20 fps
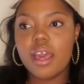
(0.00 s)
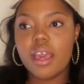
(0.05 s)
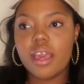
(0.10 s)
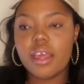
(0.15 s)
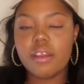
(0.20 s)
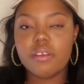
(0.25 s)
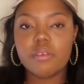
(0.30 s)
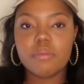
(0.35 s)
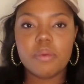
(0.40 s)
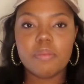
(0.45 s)

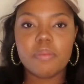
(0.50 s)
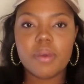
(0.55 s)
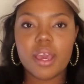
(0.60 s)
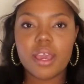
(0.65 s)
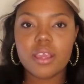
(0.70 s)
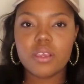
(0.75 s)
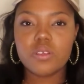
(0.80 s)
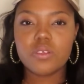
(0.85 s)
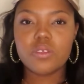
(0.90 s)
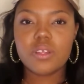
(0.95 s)
And I remember
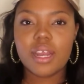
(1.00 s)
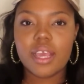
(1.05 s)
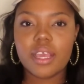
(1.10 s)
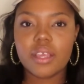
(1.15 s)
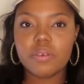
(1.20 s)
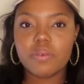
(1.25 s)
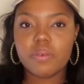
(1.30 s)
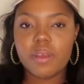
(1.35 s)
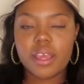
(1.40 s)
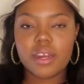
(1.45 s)
I used to
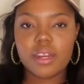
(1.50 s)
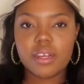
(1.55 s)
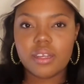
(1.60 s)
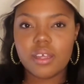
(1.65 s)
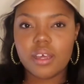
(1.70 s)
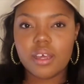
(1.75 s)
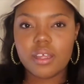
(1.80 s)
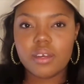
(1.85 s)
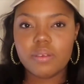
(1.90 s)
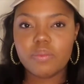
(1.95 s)
like write a
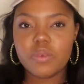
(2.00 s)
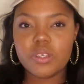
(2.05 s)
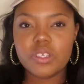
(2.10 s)
lot,